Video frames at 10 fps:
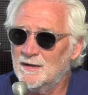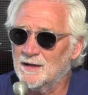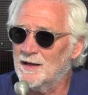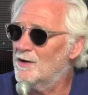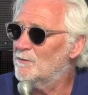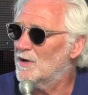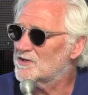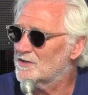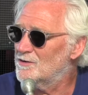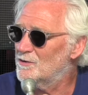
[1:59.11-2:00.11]
allowing my
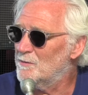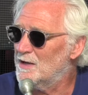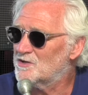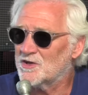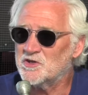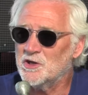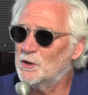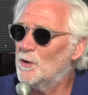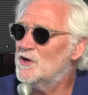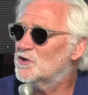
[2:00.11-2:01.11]
son to have made such an
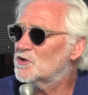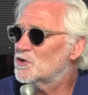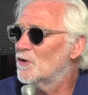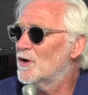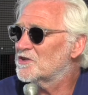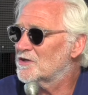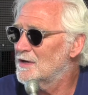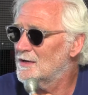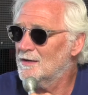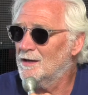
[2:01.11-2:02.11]
egregious choice yeah.